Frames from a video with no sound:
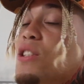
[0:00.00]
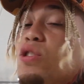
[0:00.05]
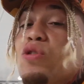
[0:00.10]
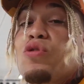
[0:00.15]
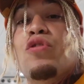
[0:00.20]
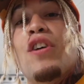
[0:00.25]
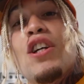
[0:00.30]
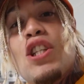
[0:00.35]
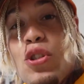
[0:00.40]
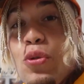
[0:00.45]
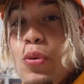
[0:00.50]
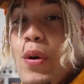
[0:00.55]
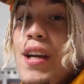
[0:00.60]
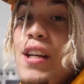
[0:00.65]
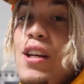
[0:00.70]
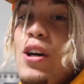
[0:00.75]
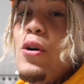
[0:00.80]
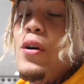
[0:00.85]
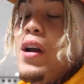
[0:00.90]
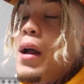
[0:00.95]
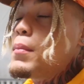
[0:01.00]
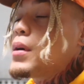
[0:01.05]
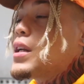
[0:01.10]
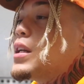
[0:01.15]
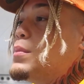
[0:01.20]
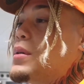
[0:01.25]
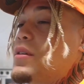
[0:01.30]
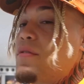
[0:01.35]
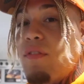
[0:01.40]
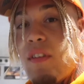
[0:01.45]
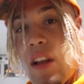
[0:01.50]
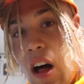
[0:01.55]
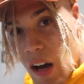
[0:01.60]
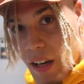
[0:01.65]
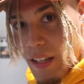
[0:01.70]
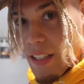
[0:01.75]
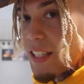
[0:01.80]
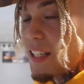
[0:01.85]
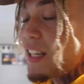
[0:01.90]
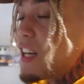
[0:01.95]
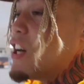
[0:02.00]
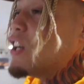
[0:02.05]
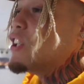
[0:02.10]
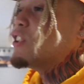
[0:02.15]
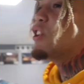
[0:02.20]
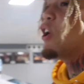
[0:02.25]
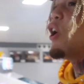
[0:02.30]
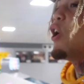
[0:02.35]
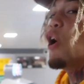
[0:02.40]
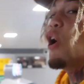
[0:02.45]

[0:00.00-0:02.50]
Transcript: It's Rich Way though, and I'm gonna be vlogging it the